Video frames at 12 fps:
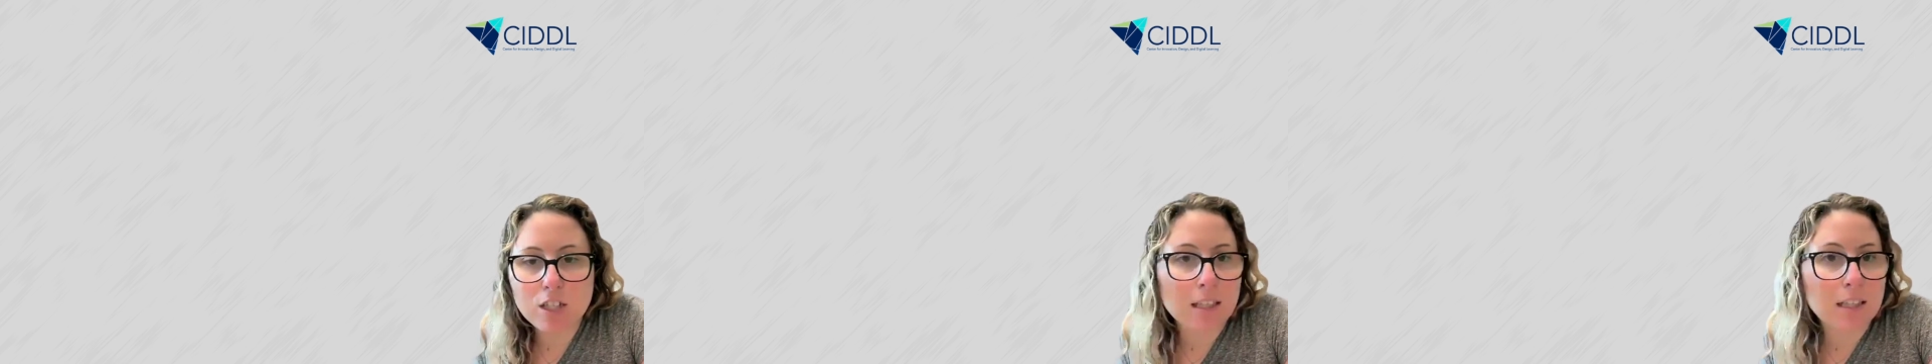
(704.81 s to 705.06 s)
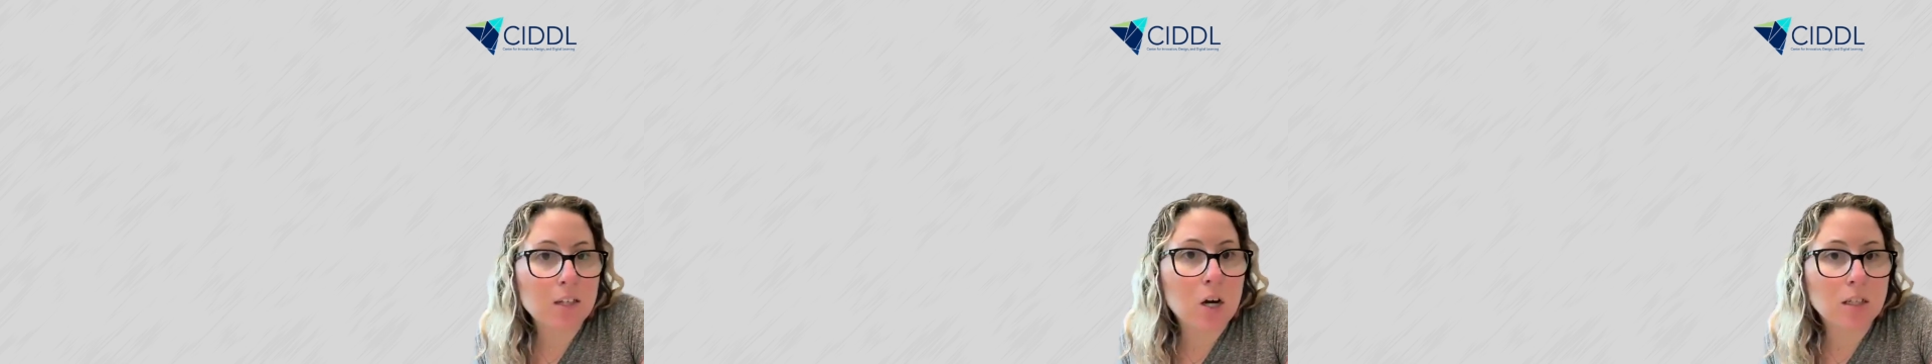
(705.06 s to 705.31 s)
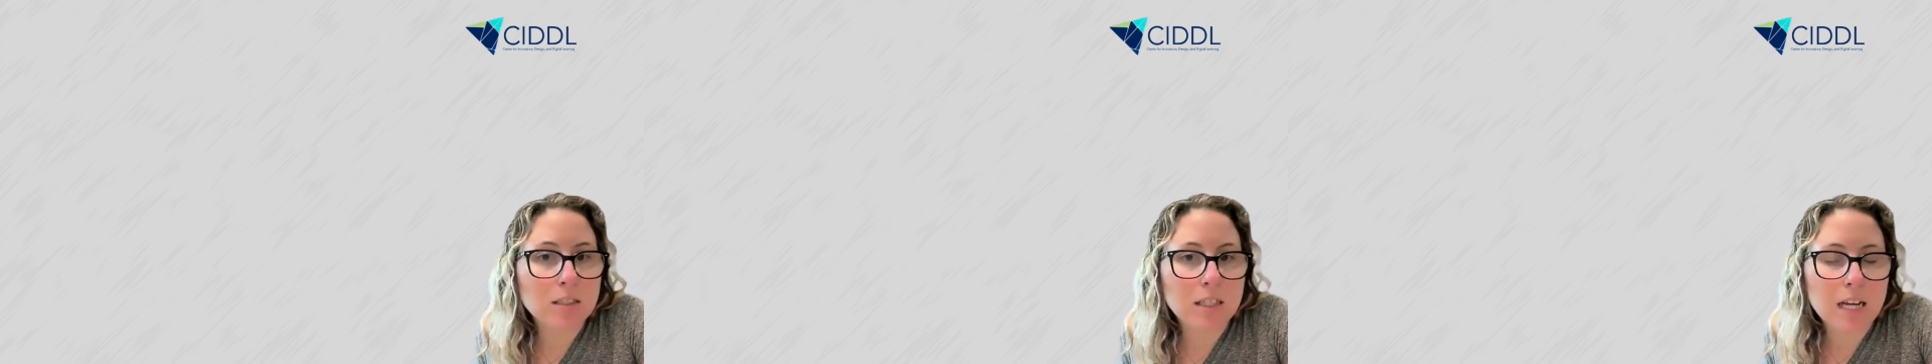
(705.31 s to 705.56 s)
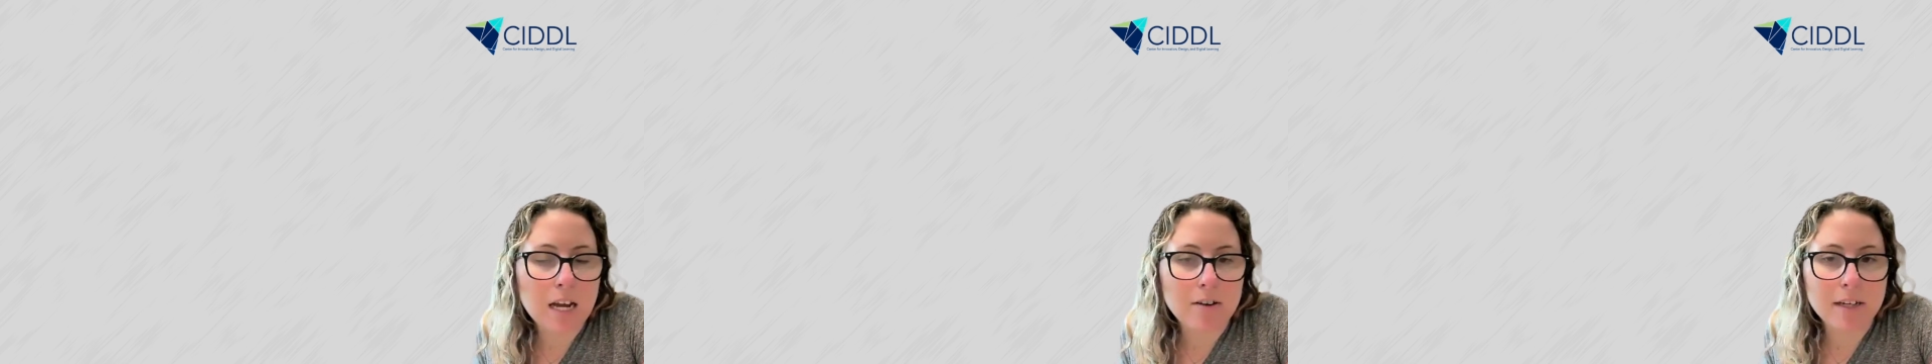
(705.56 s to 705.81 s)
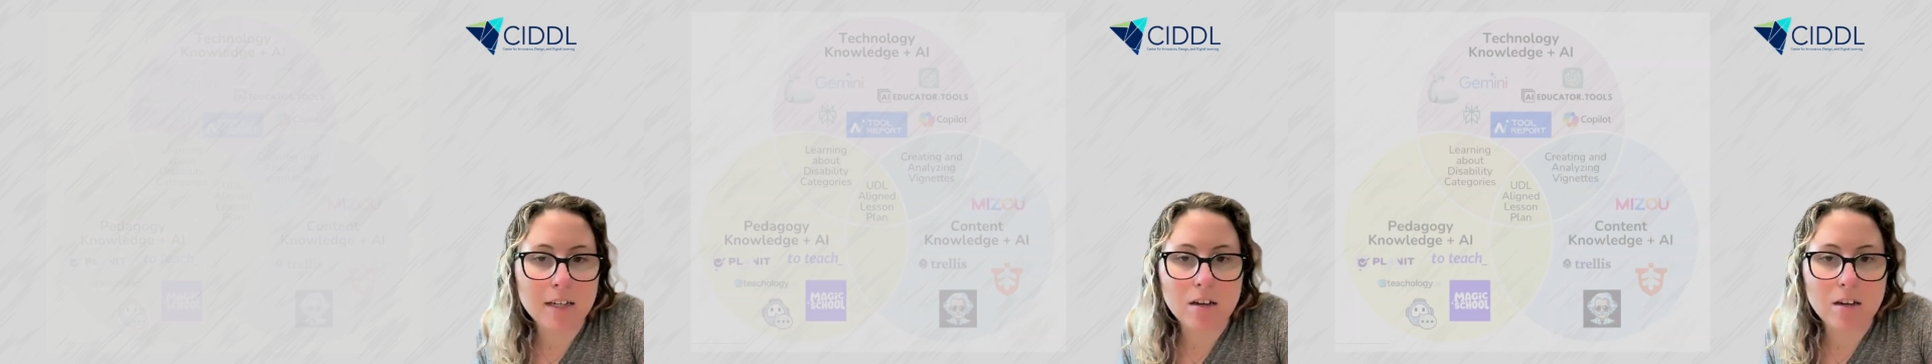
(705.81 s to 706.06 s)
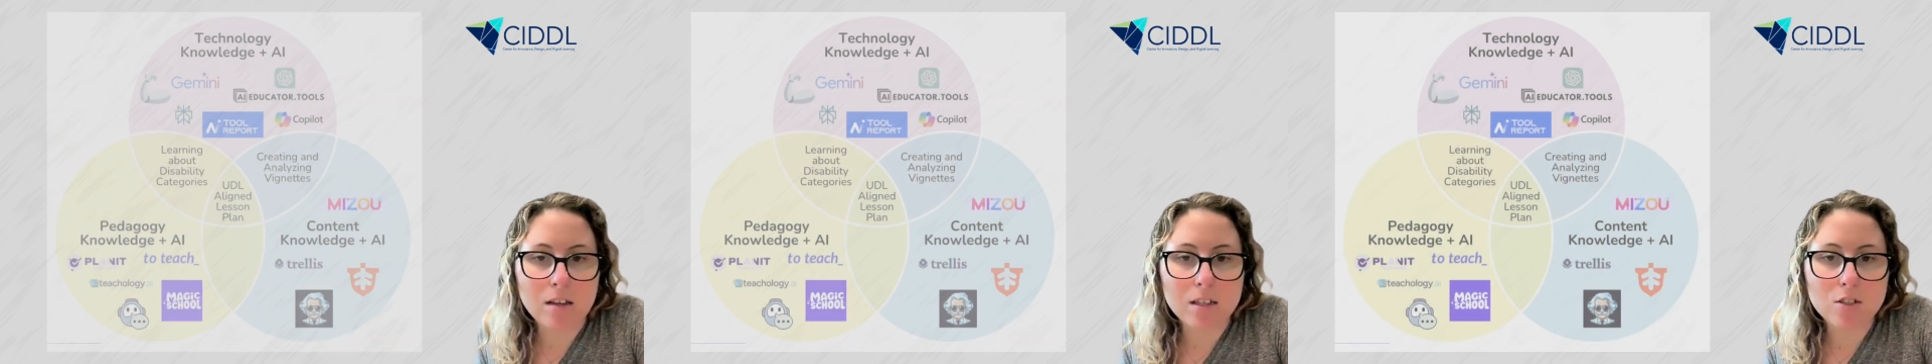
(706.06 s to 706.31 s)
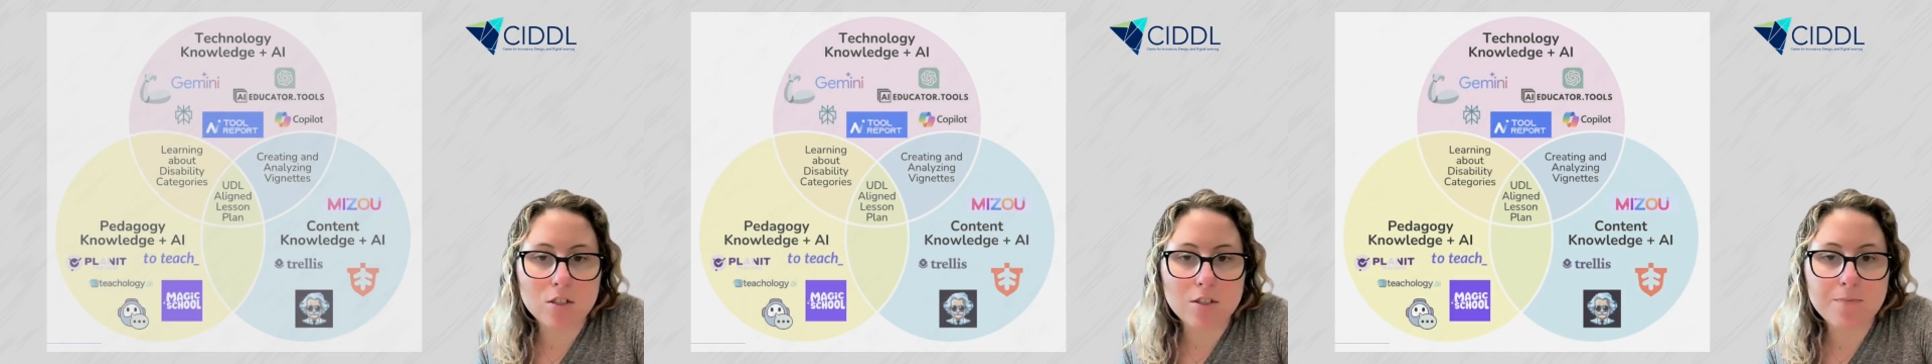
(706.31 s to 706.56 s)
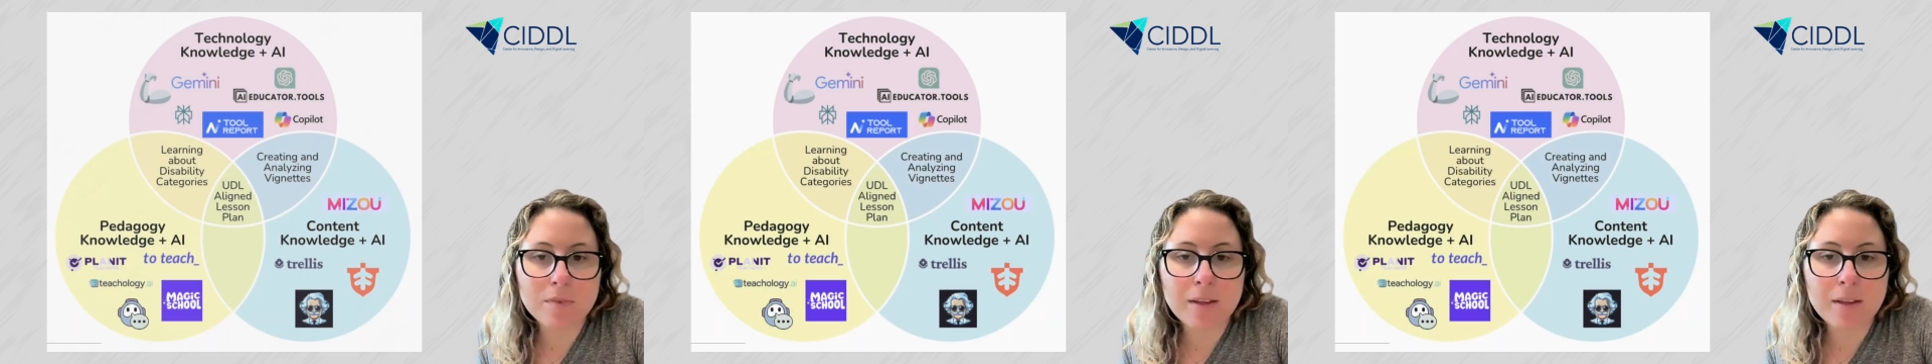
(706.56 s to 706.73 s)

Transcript: is this content area knowledge.